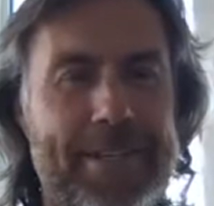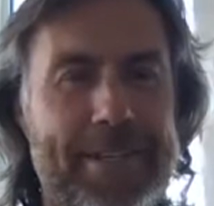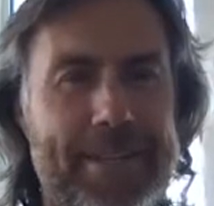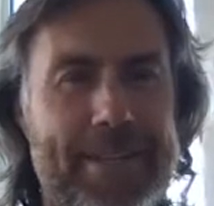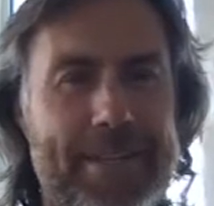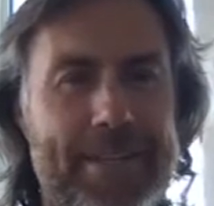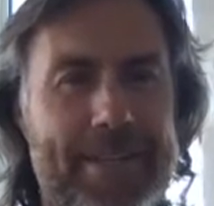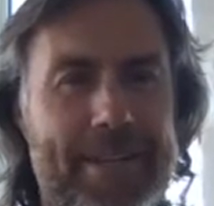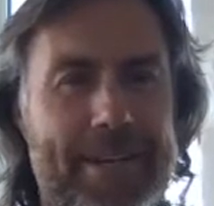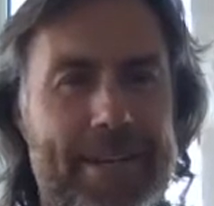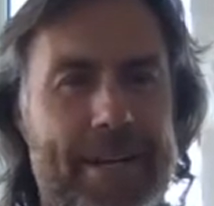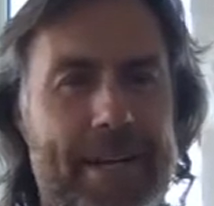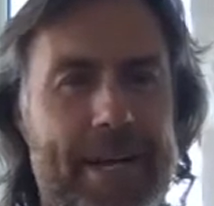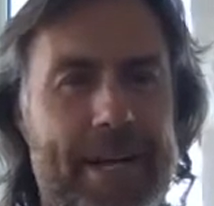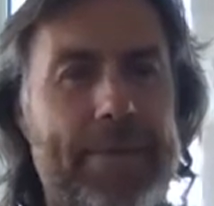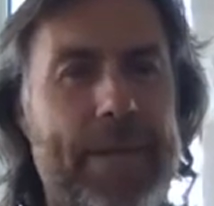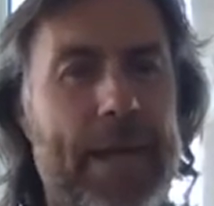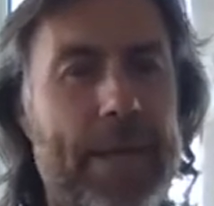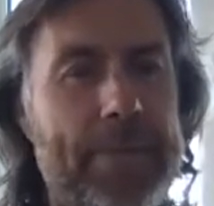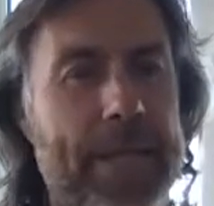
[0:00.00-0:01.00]
Yeah.
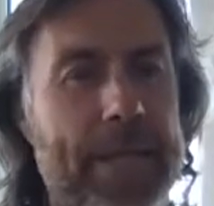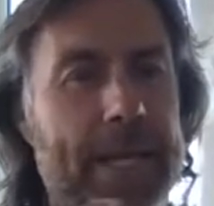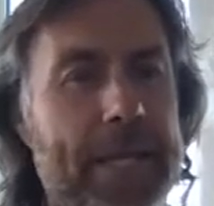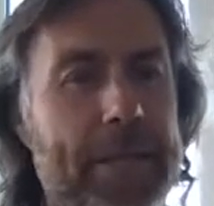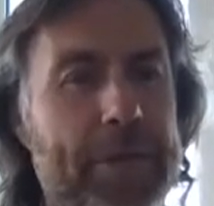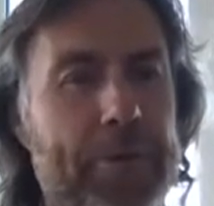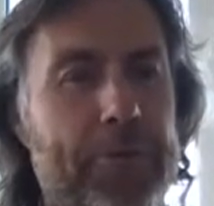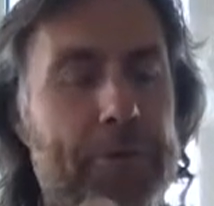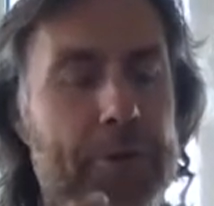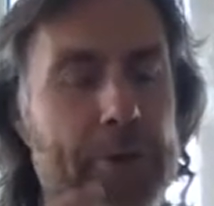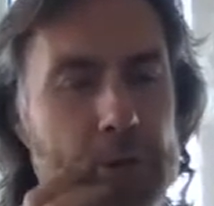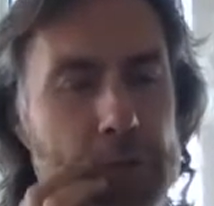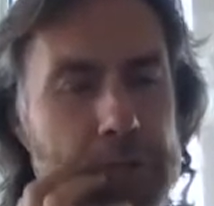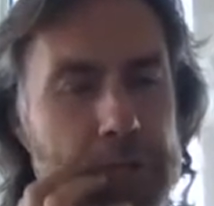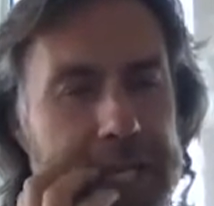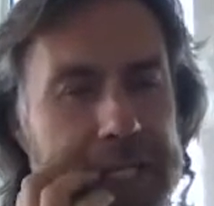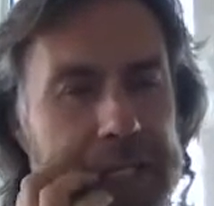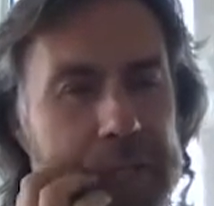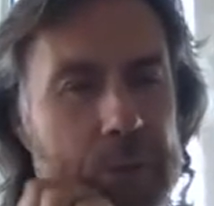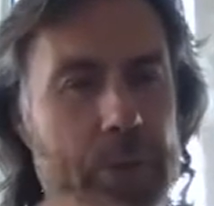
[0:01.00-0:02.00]
And then the interviews
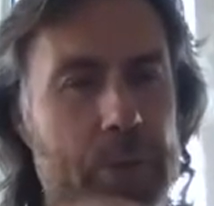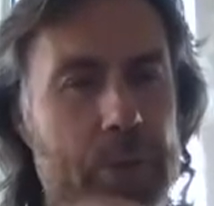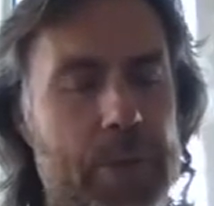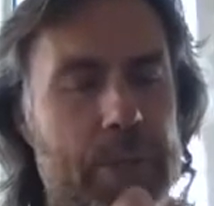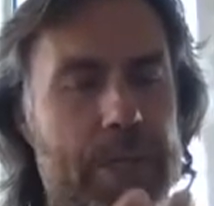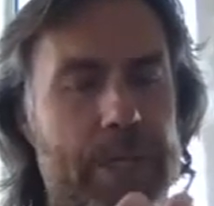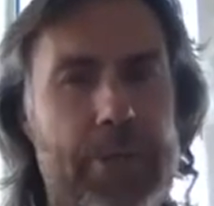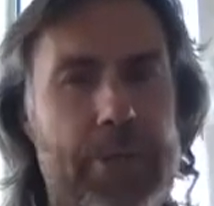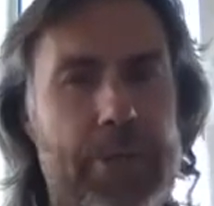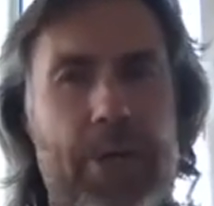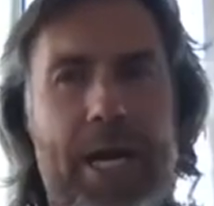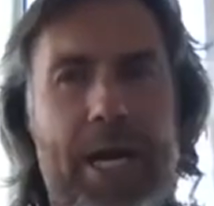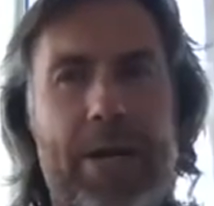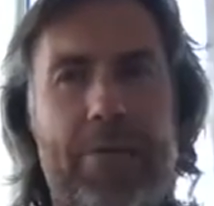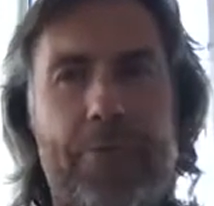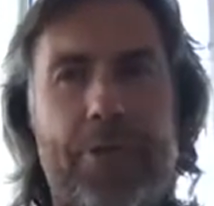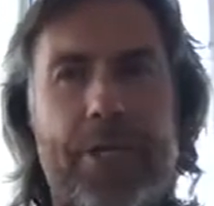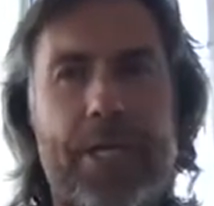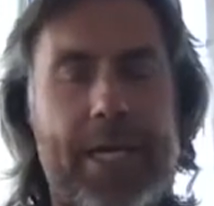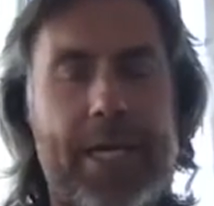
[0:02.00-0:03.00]
that you
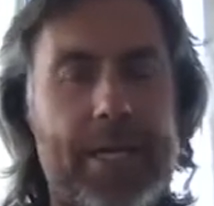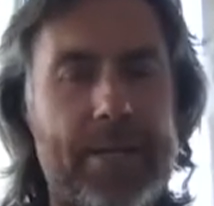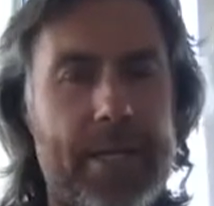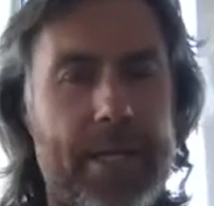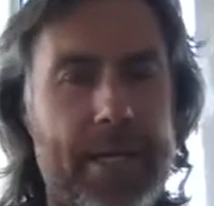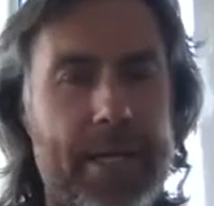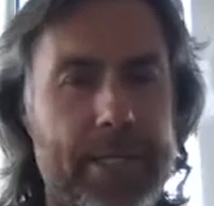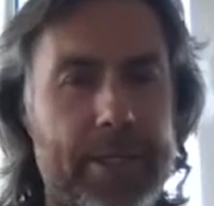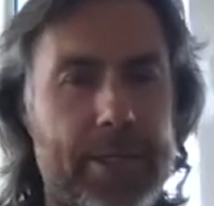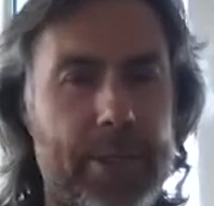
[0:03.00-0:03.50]
have with the candidates,